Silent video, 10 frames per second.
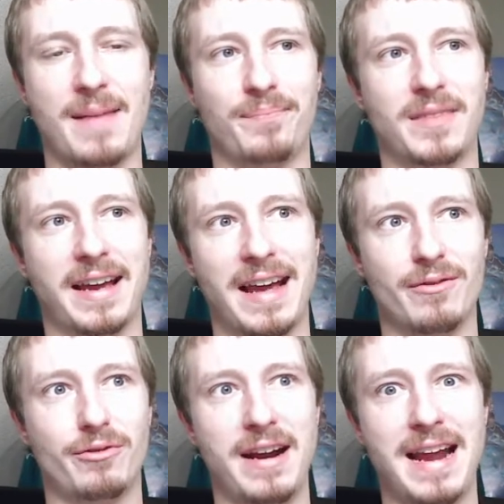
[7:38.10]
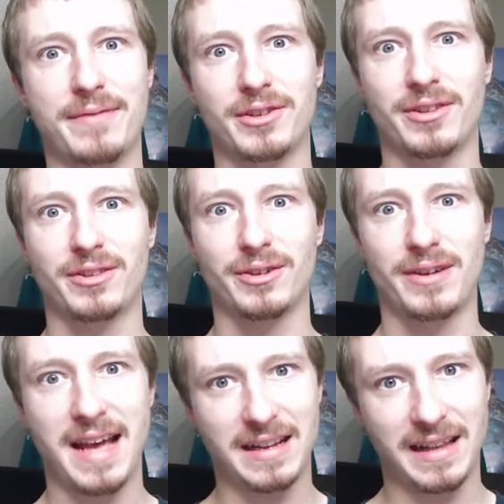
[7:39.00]
like right after the third
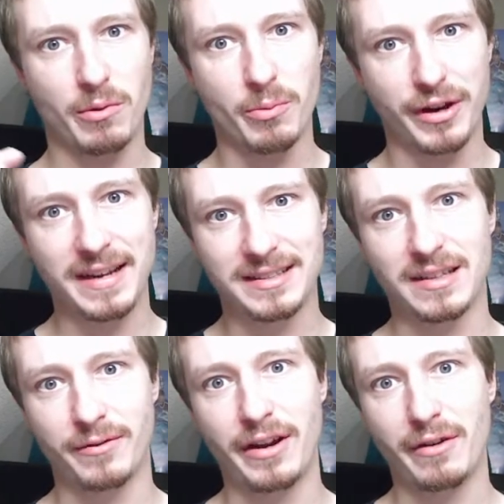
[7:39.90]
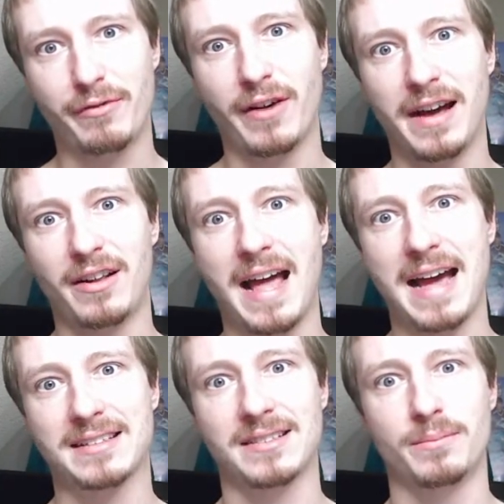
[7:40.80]
act, like when we're getting to the very final
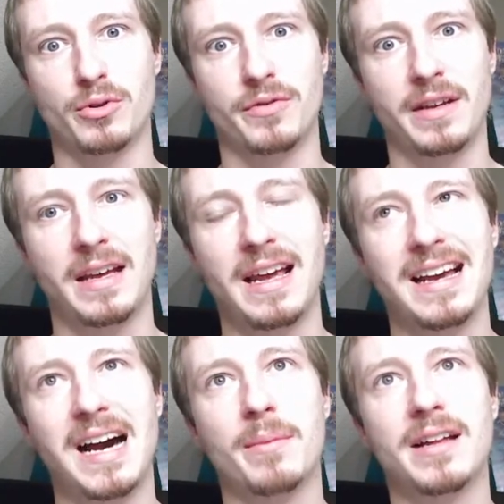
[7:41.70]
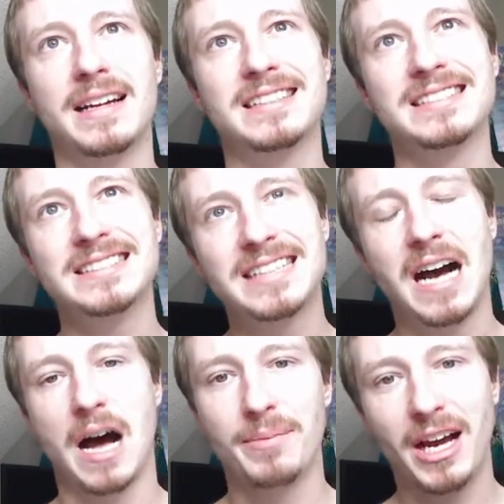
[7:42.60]
acts of the movie, I'm like,
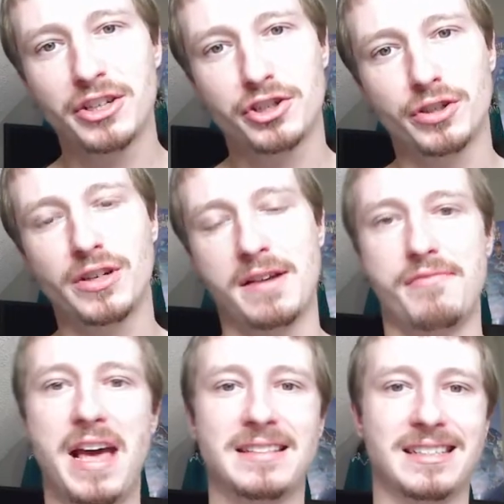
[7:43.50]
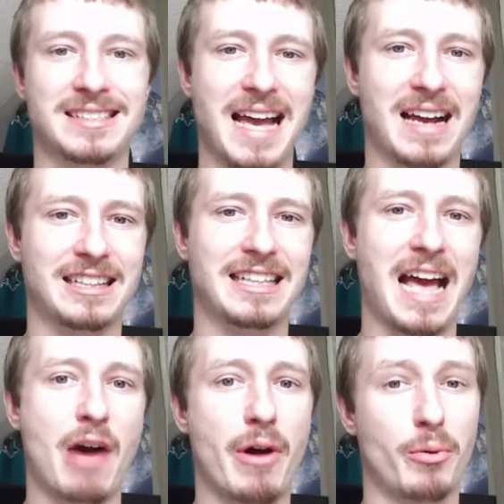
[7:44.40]
I'm not sure if that's exactly
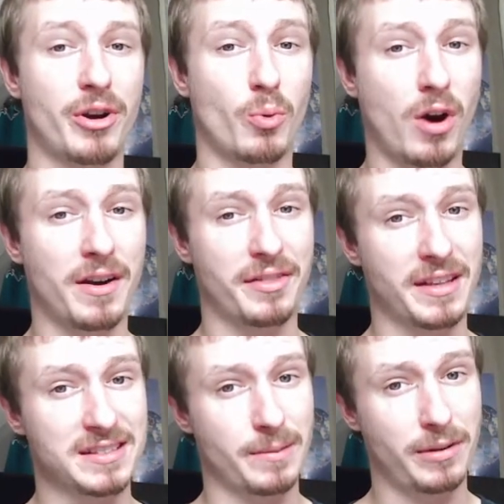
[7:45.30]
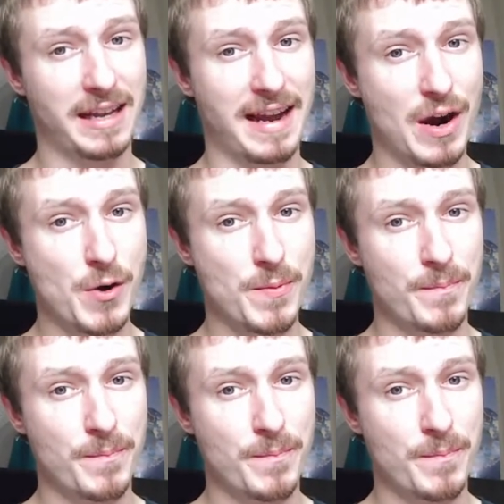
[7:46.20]
how I would have wanted things to play out.